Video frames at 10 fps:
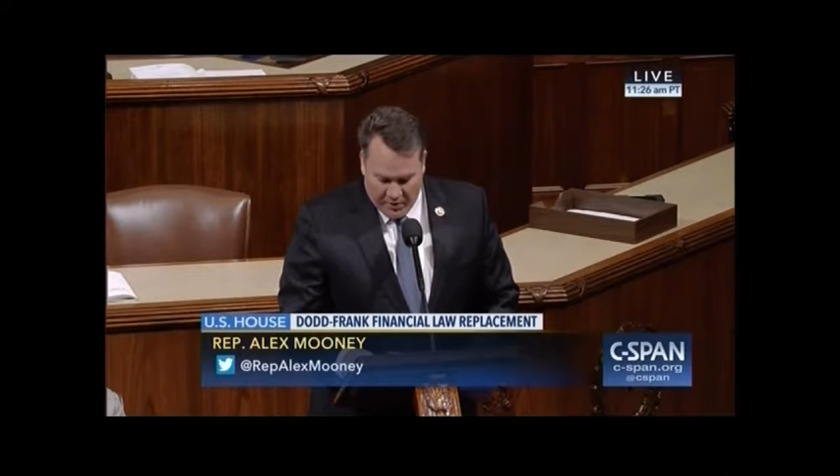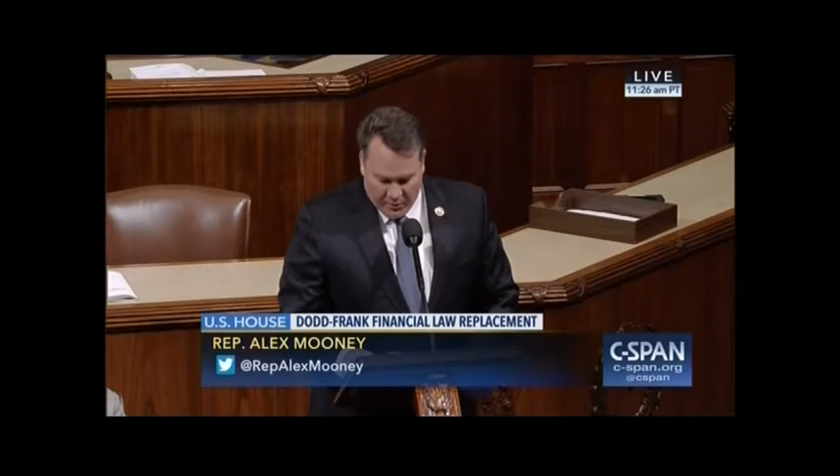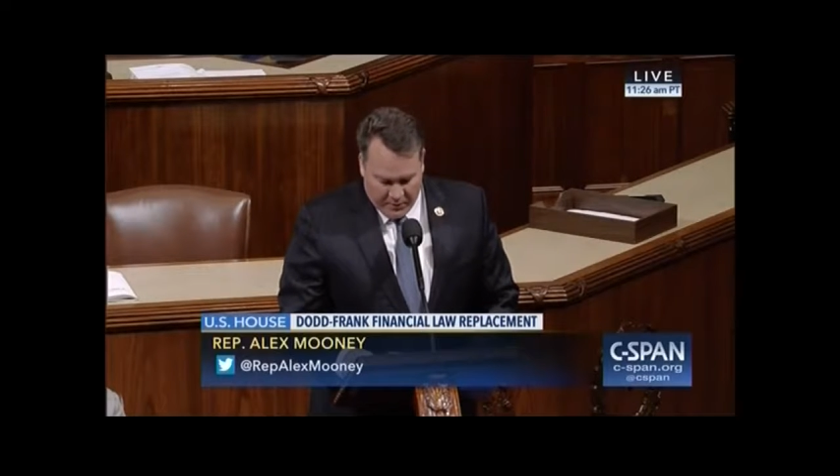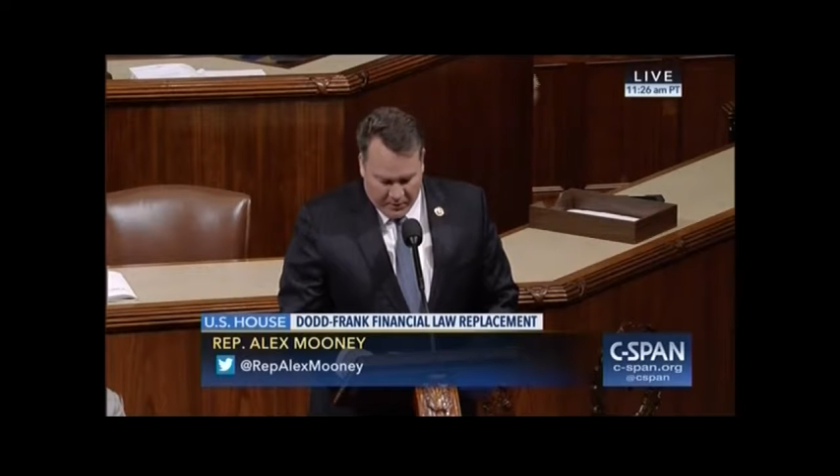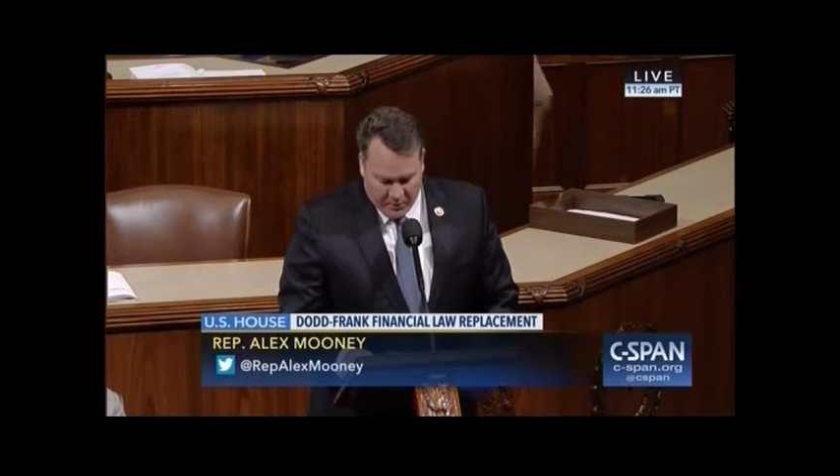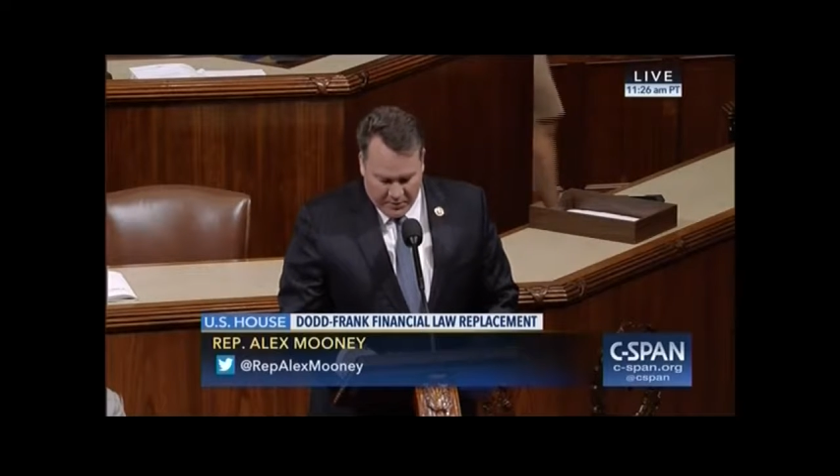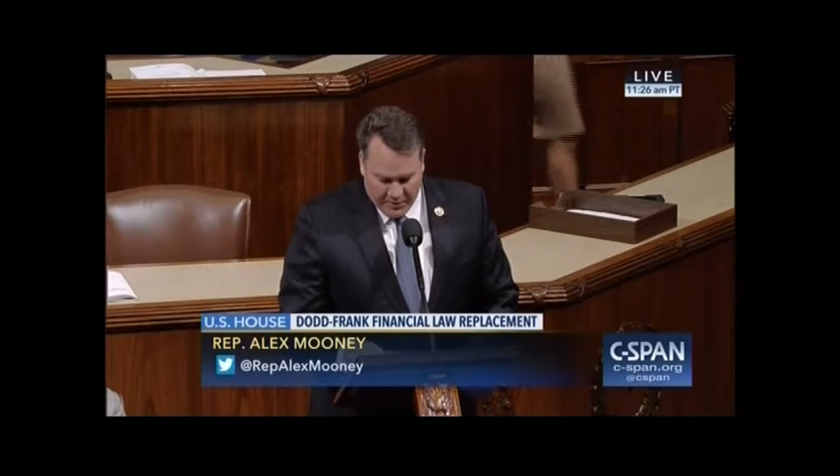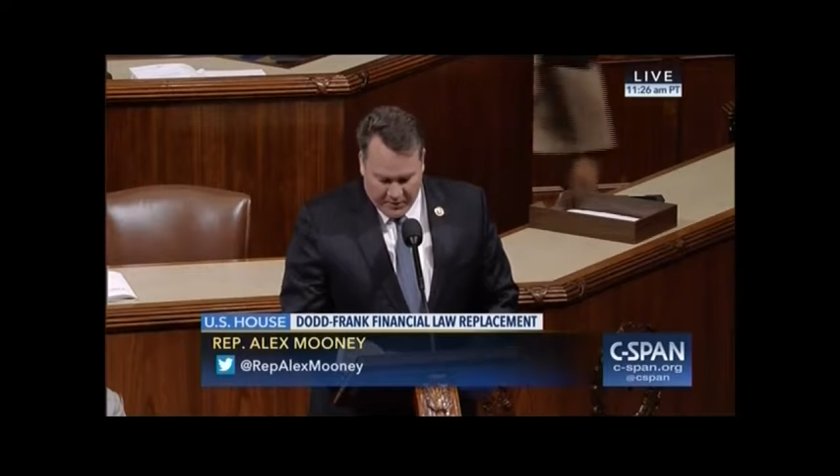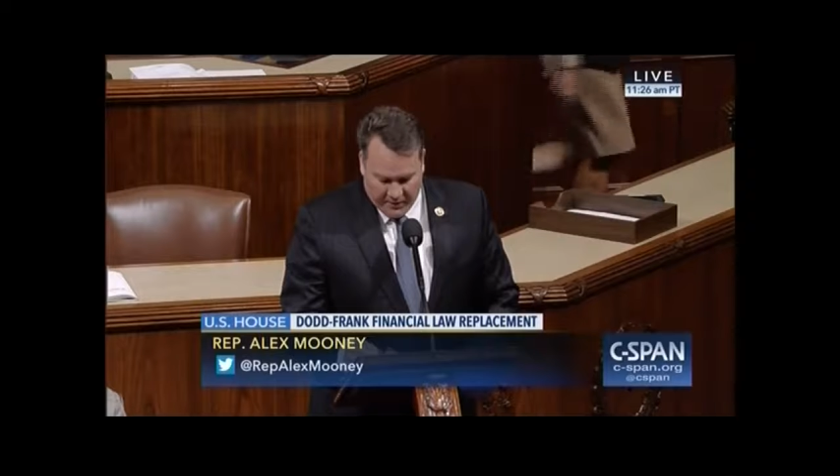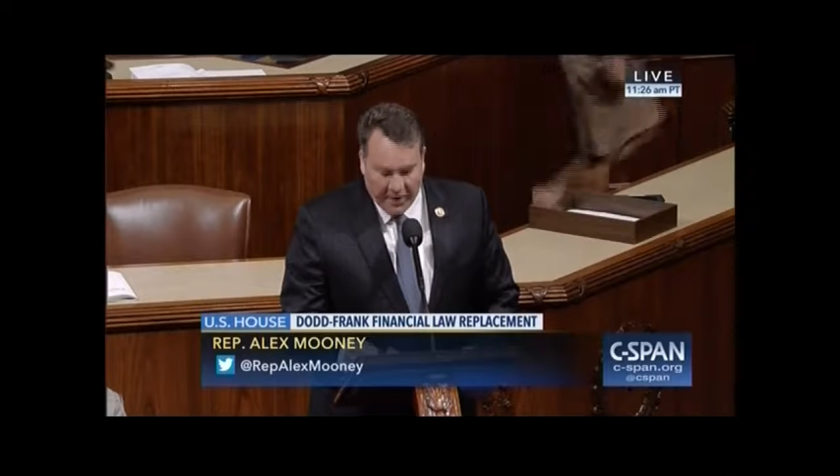the reforms in
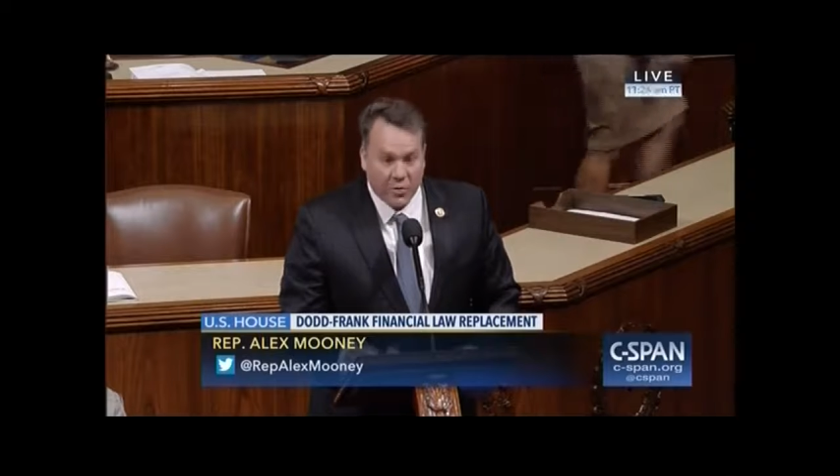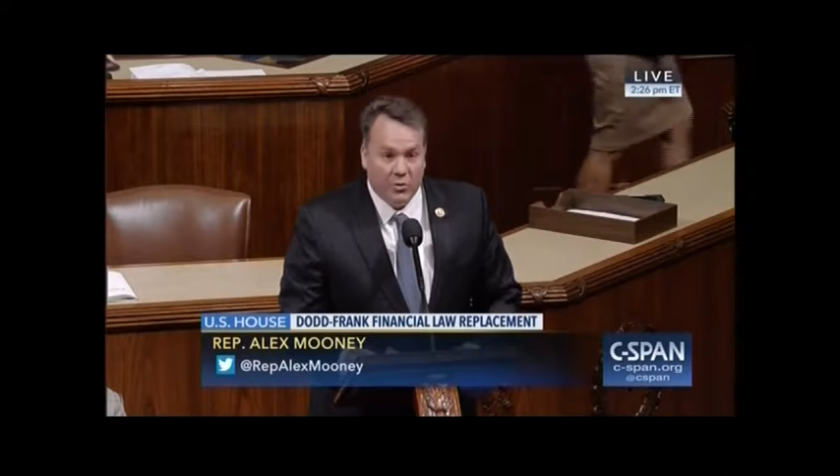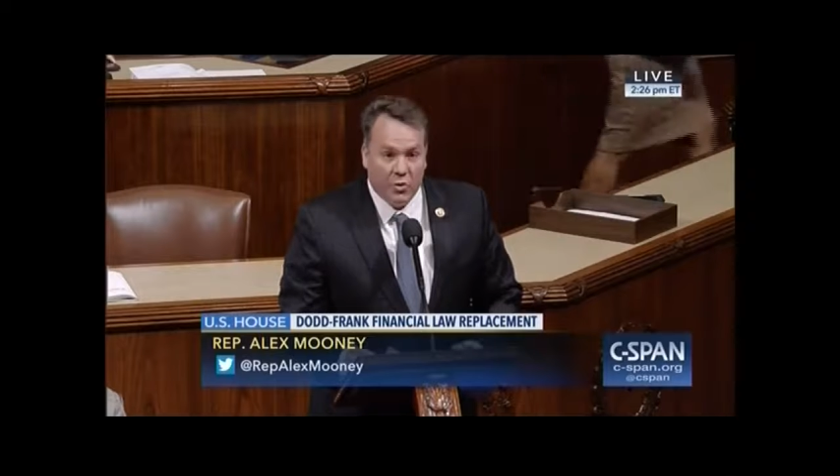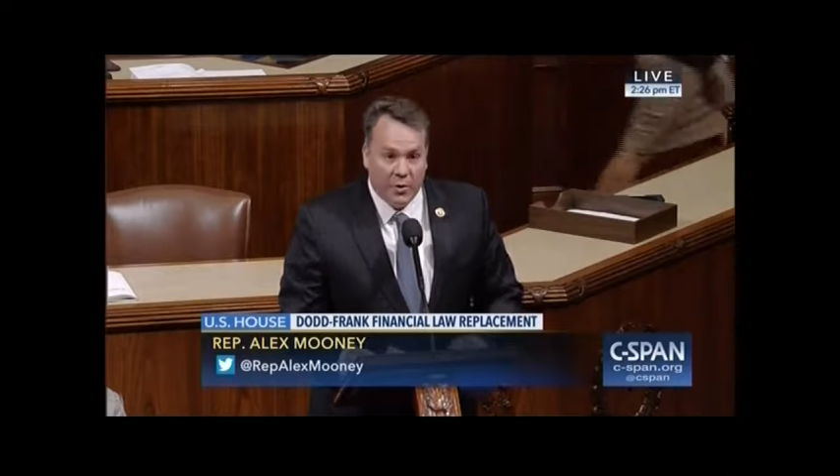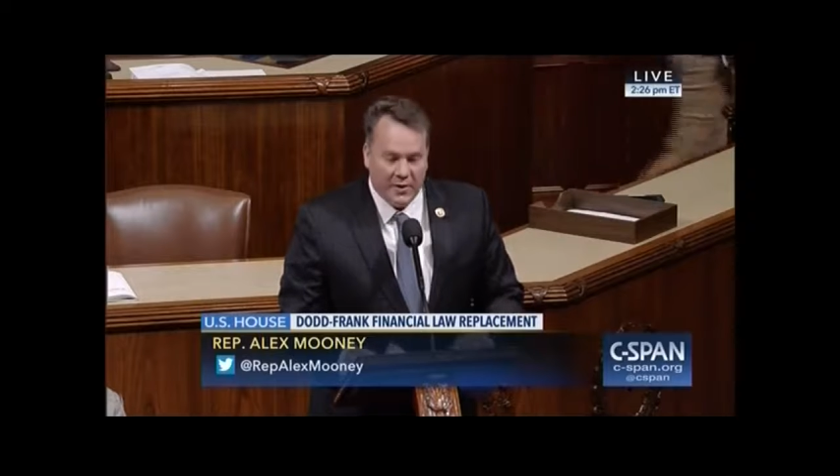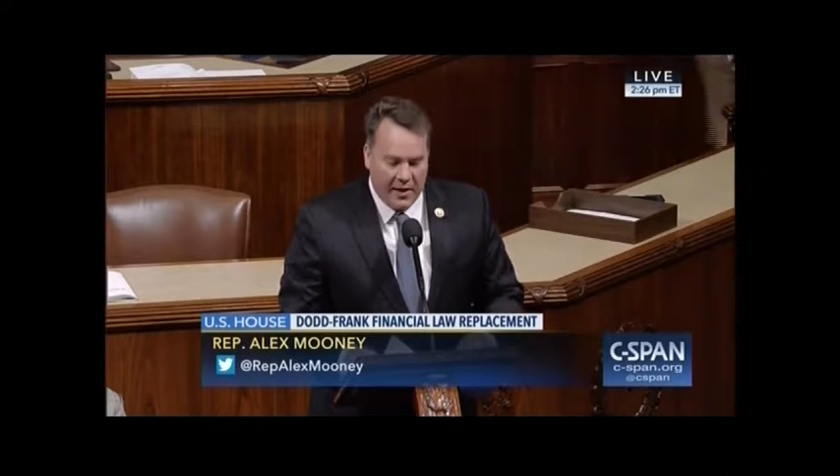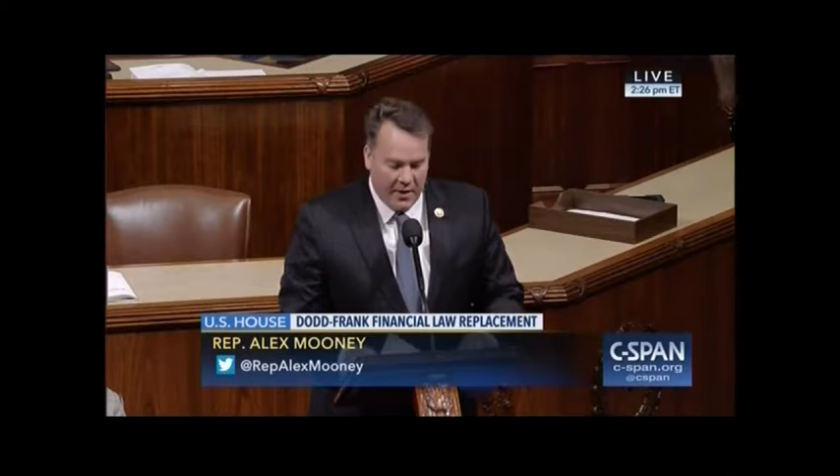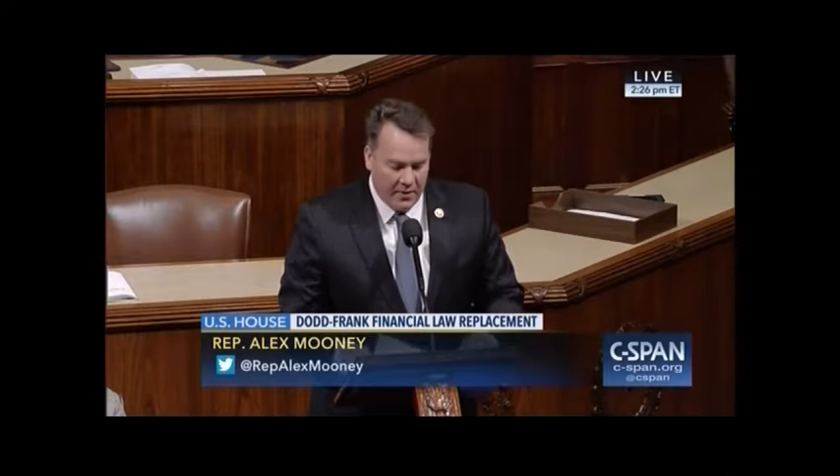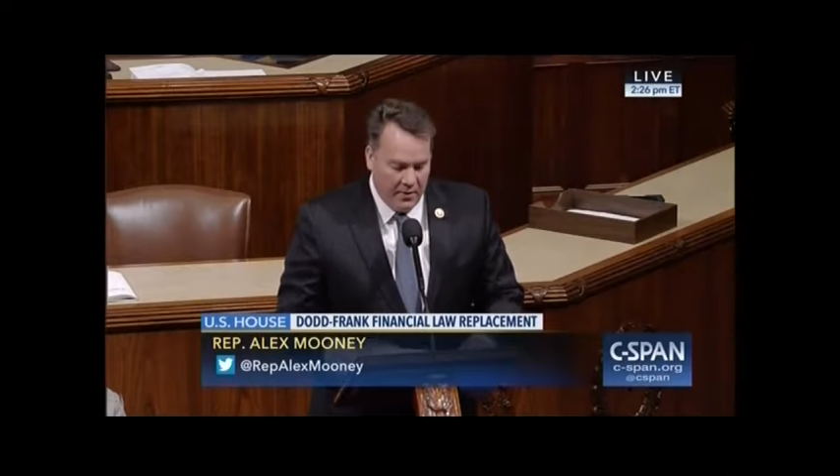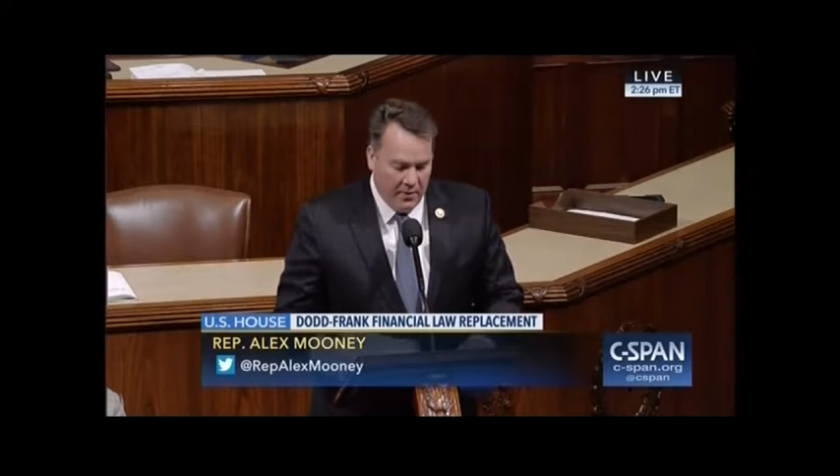the Financial Choice Act,